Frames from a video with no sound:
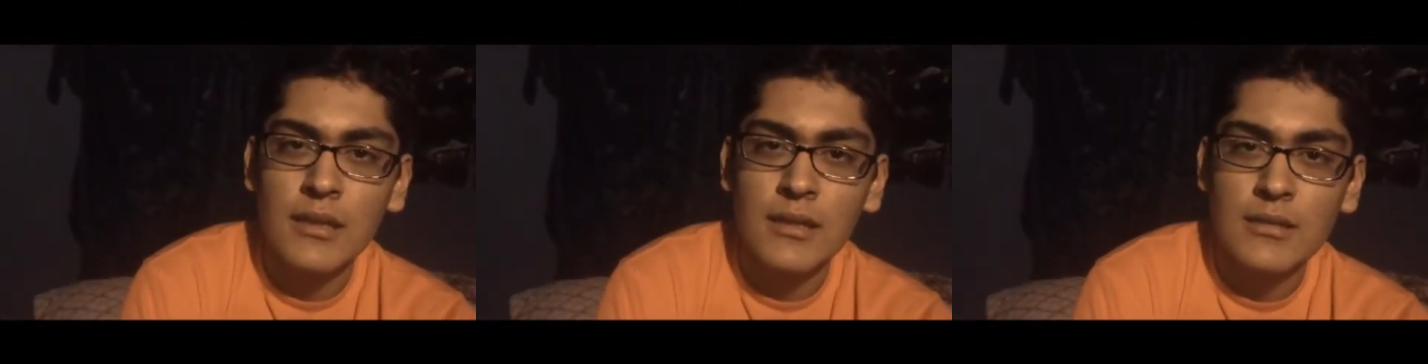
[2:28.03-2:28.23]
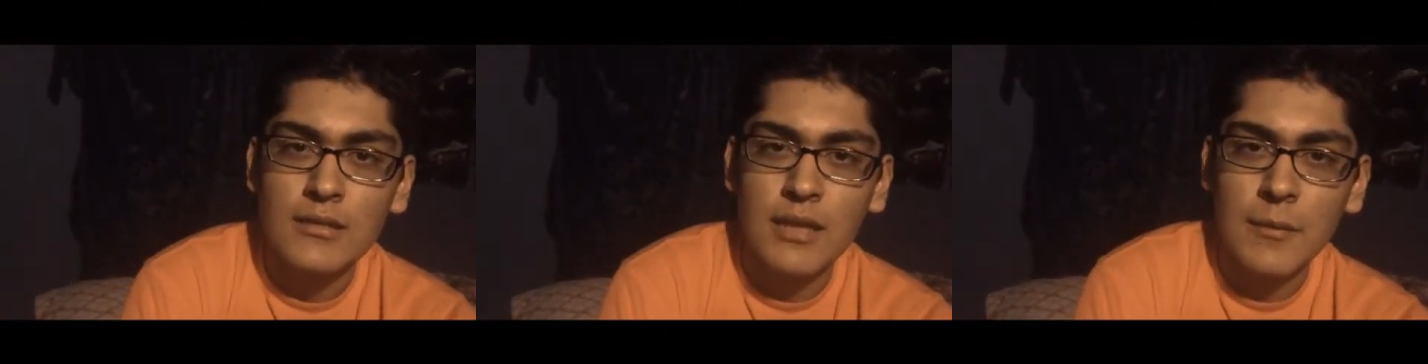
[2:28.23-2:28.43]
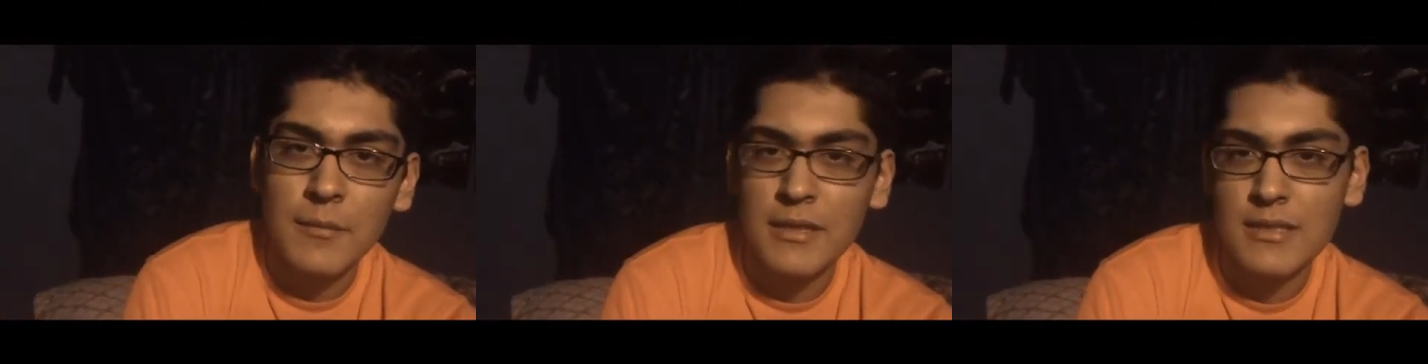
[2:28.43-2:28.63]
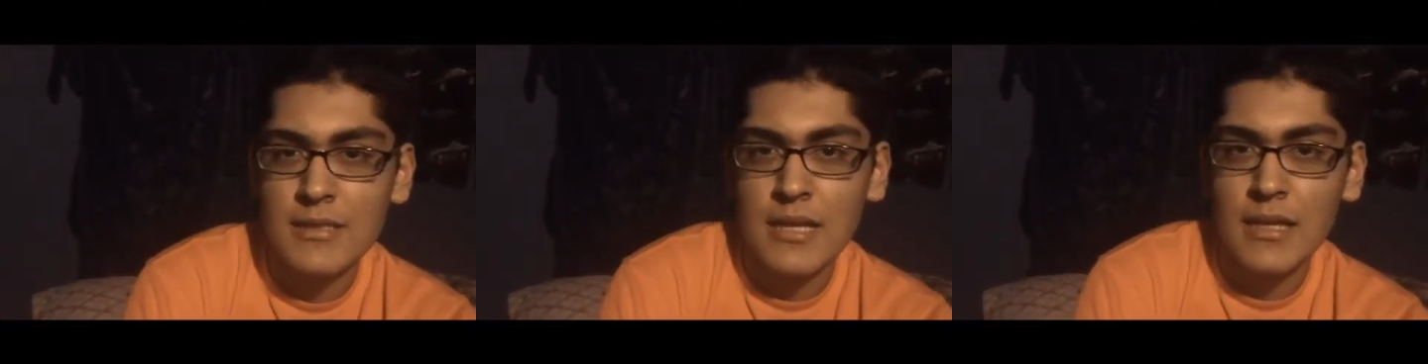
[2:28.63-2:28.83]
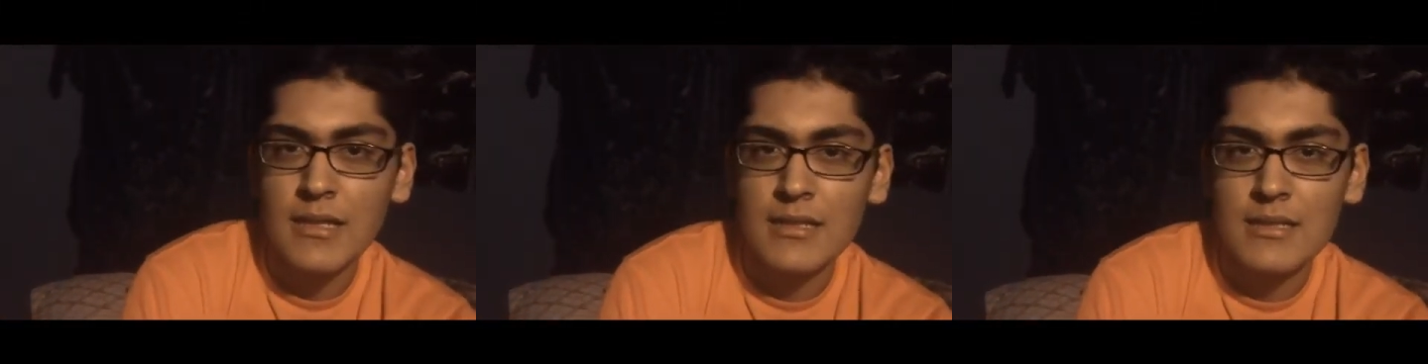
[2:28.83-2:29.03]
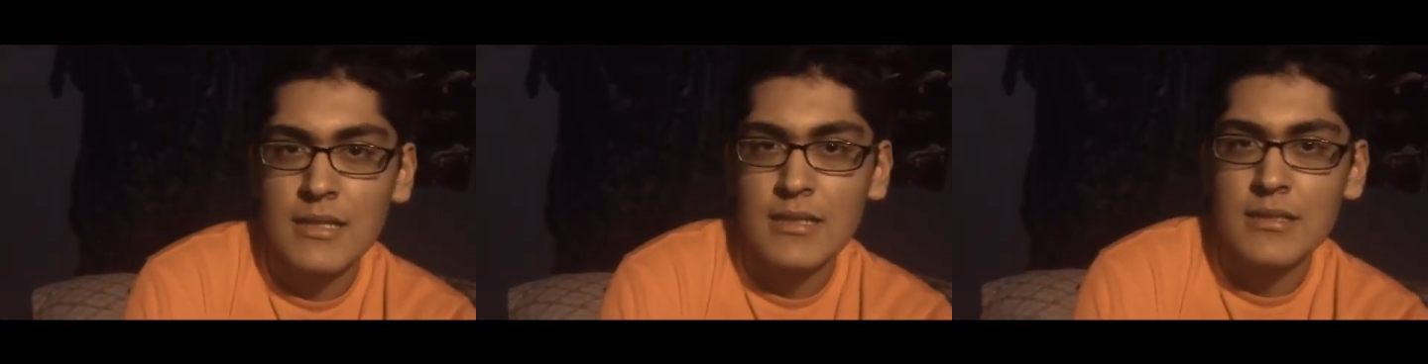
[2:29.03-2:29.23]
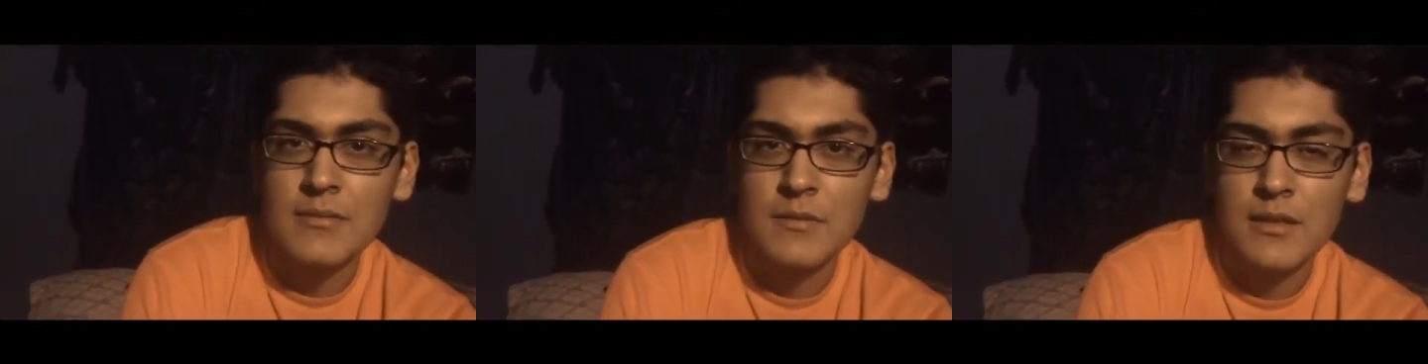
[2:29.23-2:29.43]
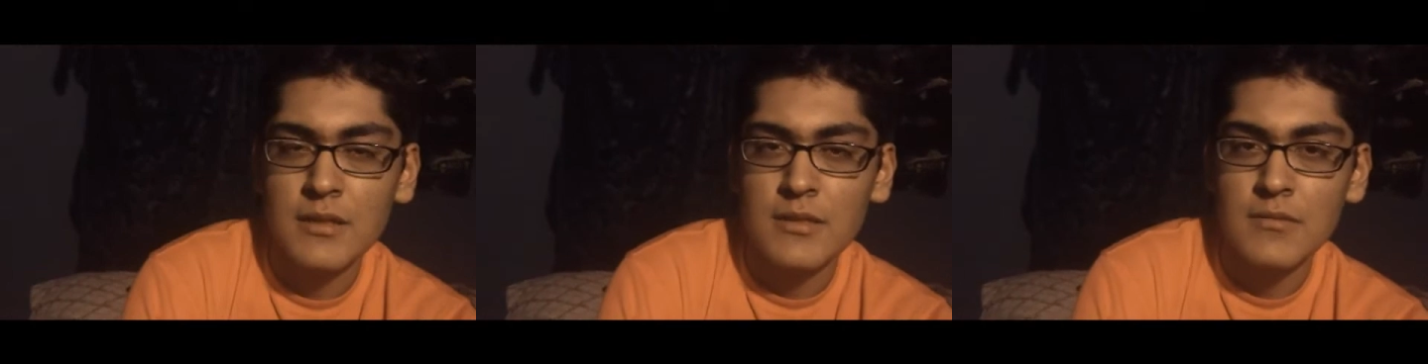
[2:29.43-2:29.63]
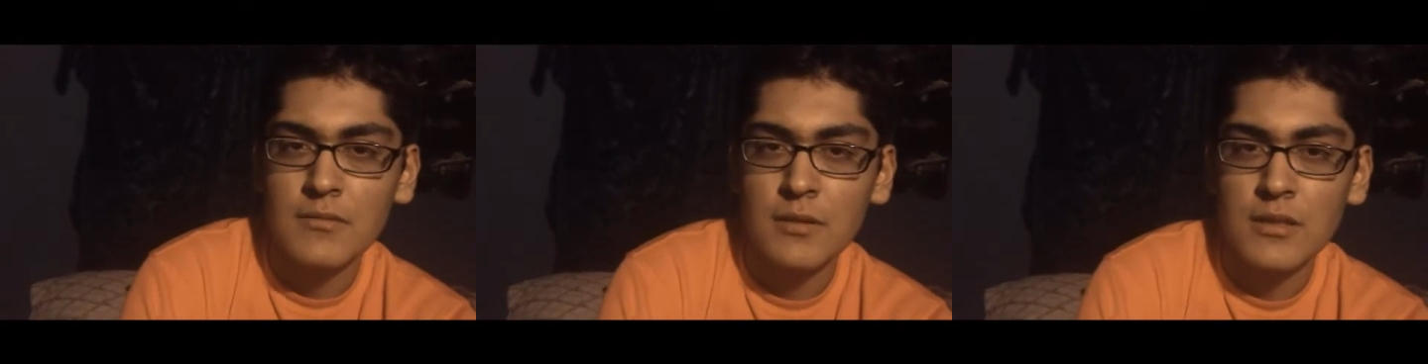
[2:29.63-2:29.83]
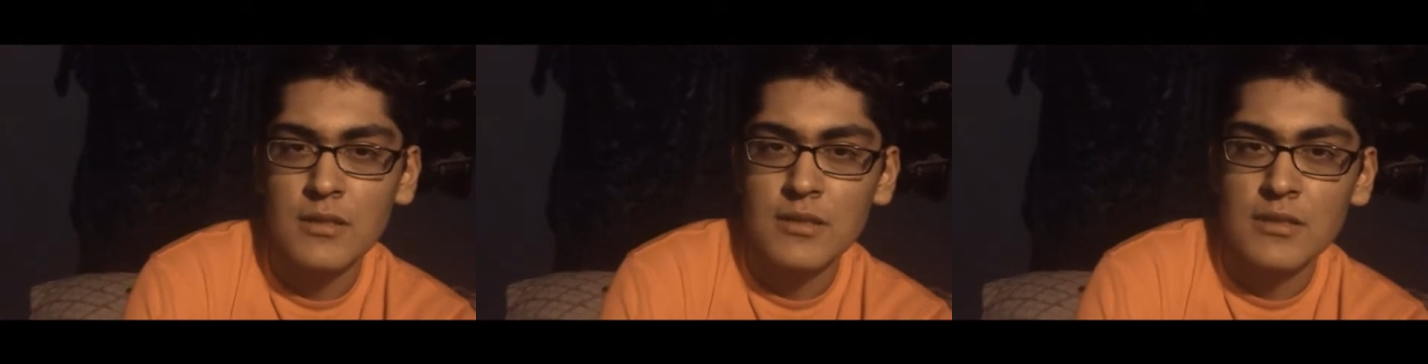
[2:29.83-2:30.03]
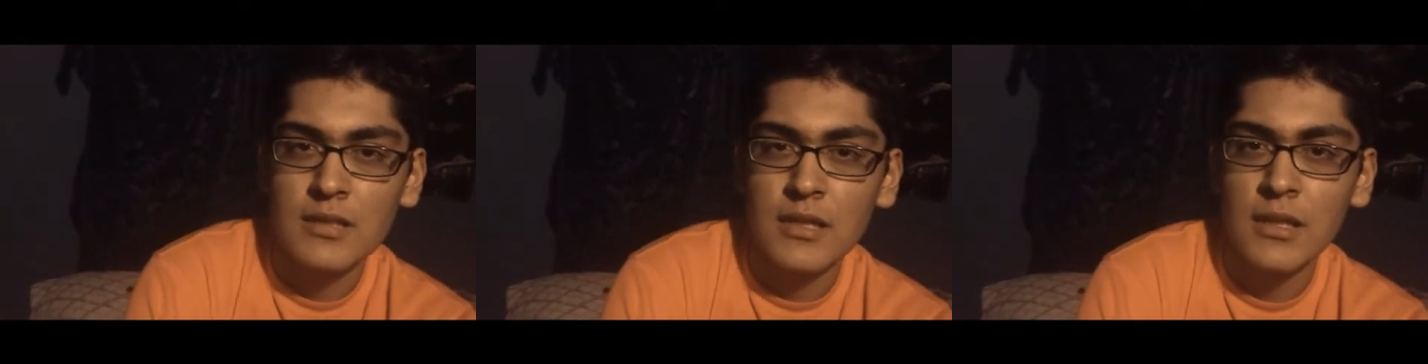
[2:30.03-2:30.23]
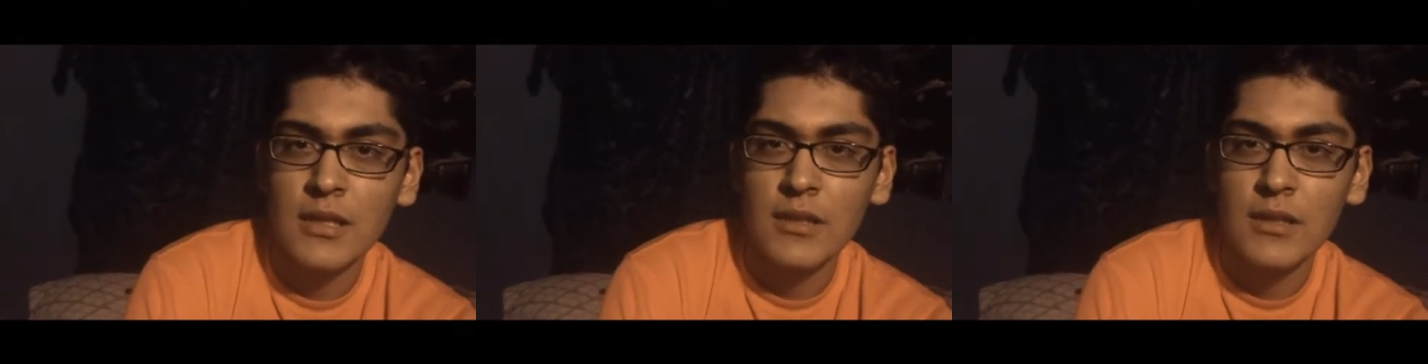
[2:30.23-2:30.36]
so that makes kind of sense, because once you're skinny,